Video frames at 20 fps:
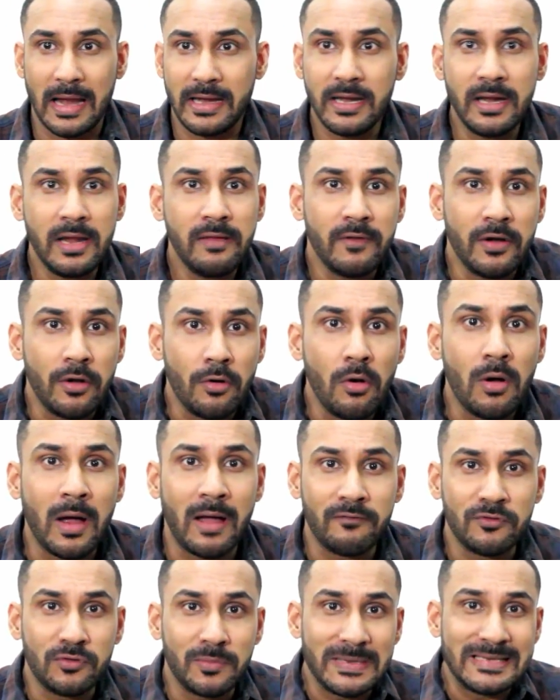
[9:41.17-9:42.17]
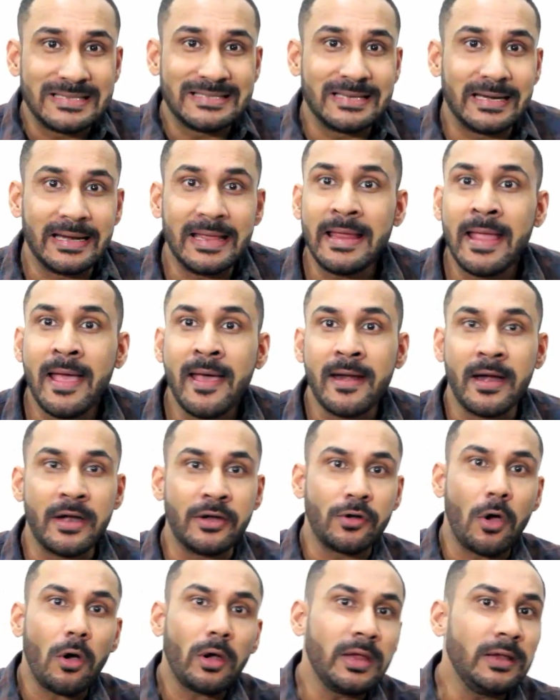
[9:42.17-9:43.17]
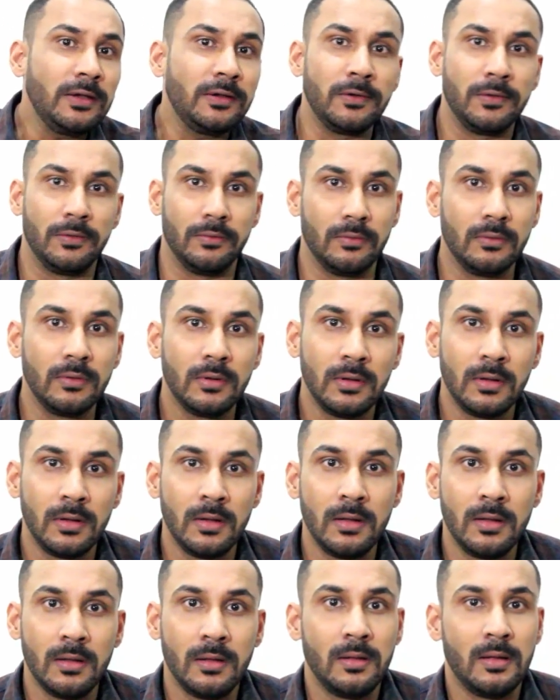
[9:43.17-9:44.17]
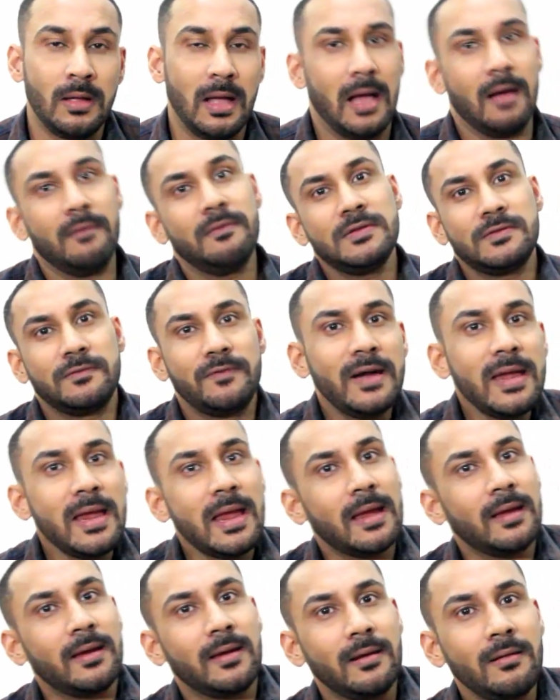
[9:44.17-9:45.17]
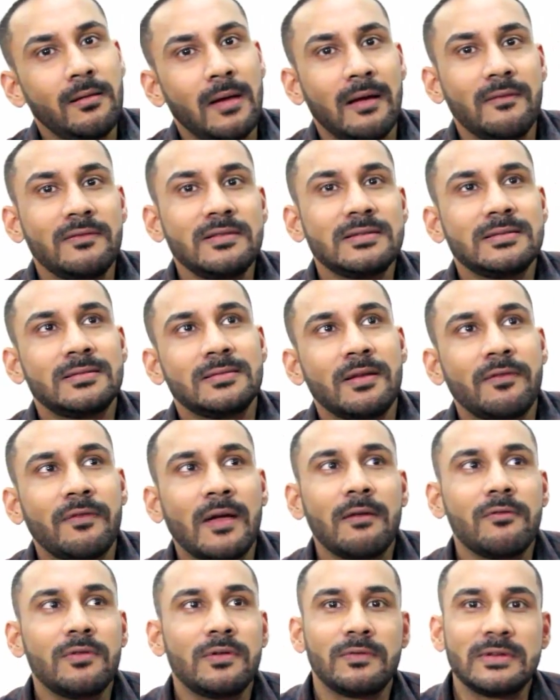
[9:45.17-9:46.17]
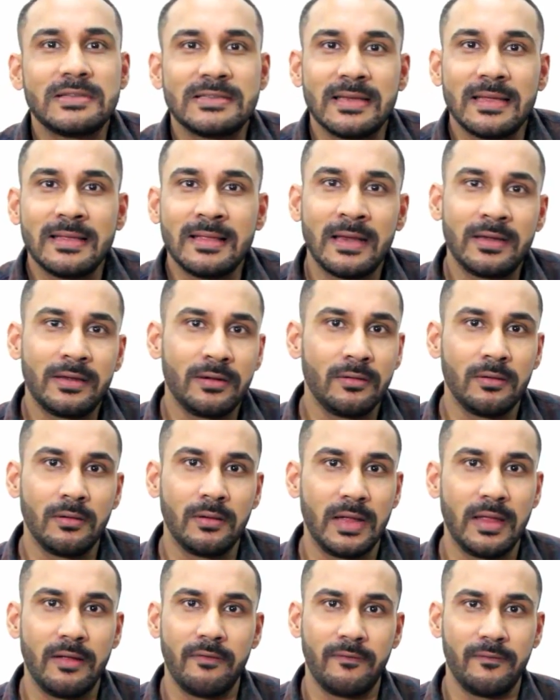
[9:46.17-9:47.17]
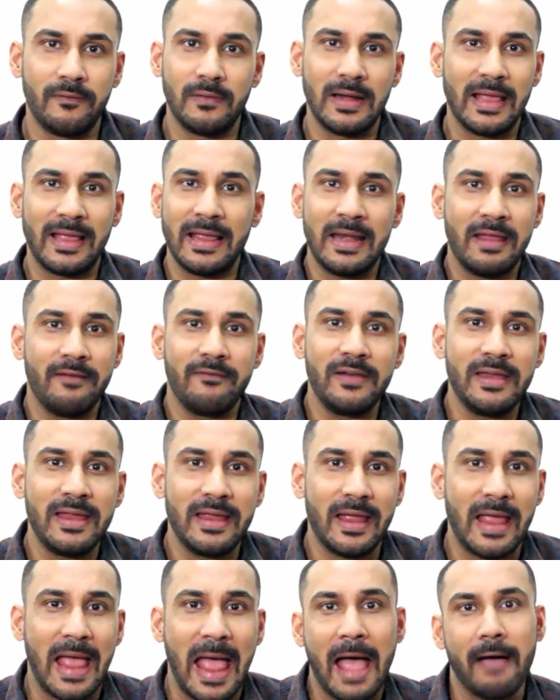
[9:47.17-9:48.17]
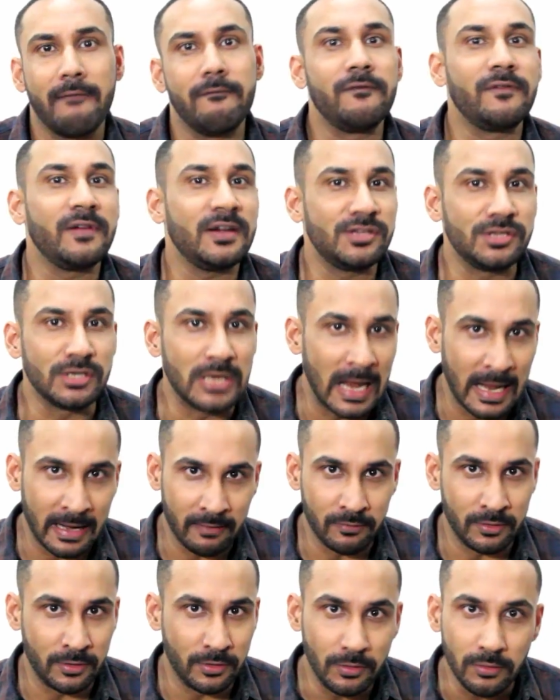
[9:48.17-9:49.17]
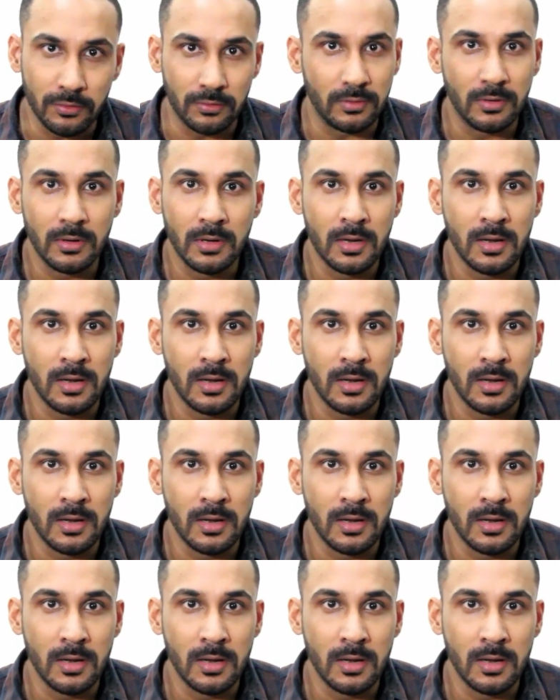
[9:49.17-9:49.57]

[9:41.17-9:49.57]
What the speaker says: didn't even know I would be sitting here and talking to you. I was very, if I would say that, if like every average guy would do,